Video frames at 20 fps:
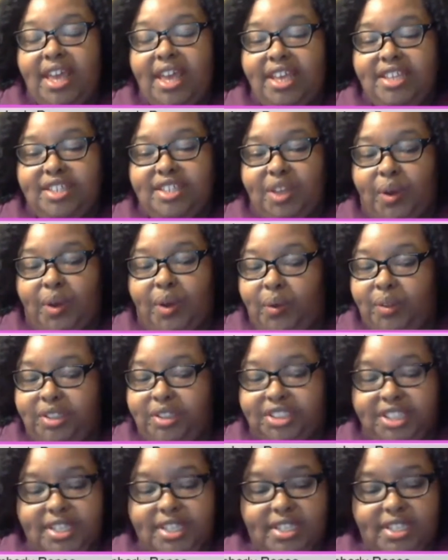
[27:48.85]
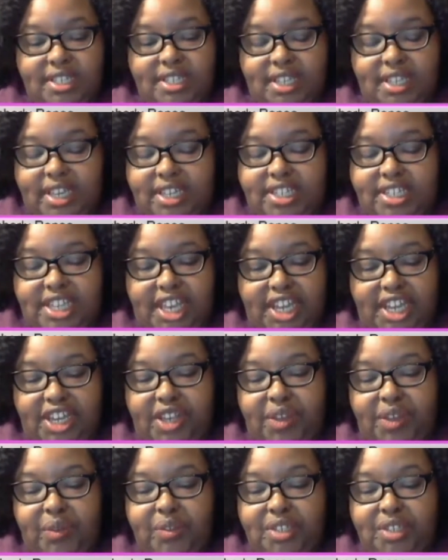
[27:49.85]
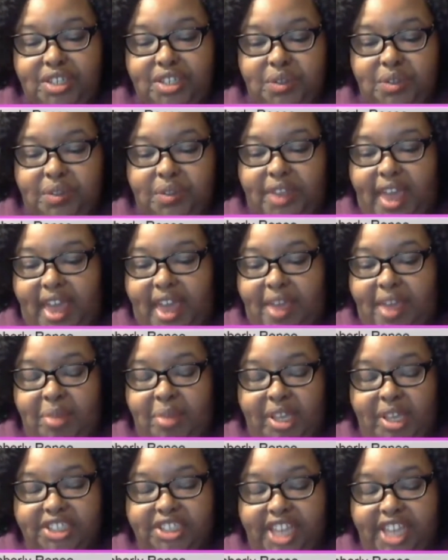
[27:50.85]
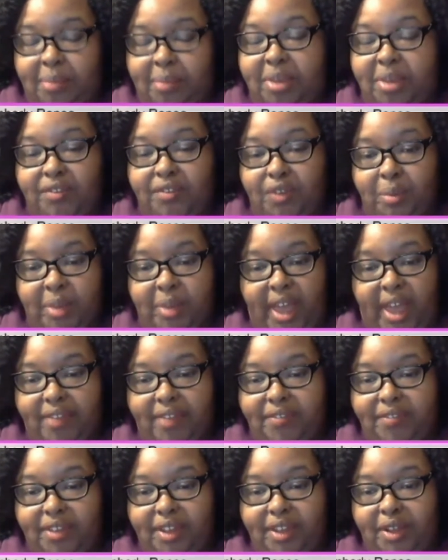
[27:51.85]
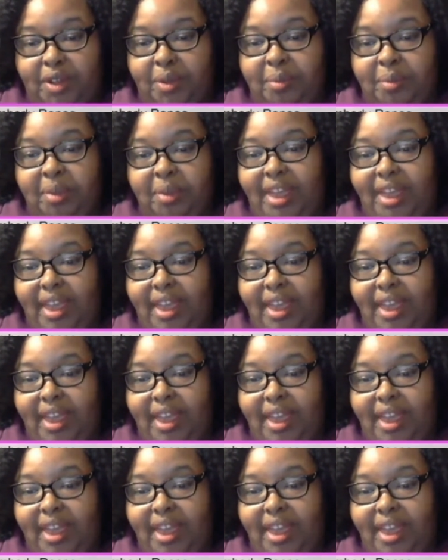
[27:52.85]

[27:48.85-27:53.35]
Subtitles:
So just to continue to do that and be a champion for black film